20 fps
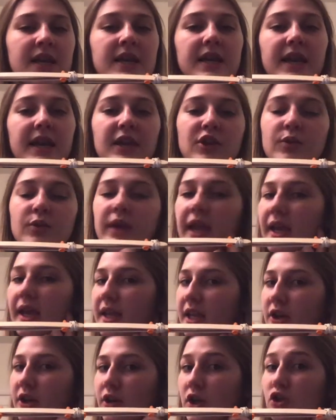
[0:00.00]
You can't
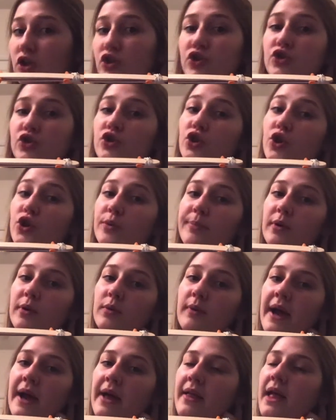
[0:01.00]
hear it super
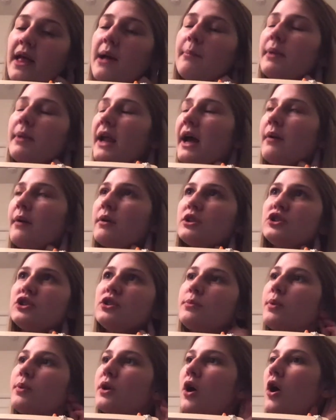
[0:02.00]
well, but I want you
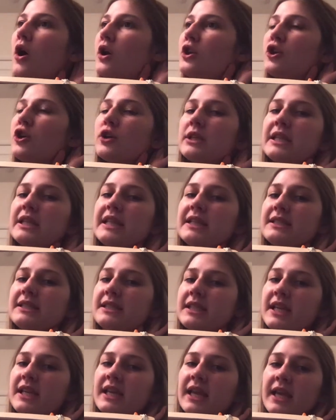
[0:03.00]
to put on your
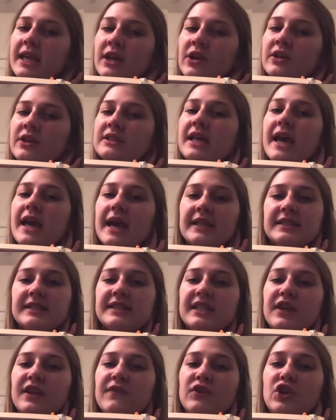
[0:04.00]
listening ears and
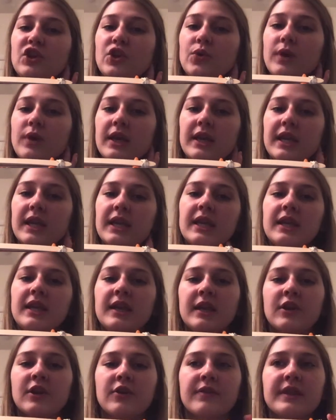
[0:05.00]
see if you can
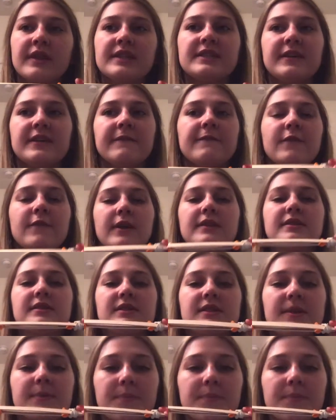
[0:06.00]
hear the difference.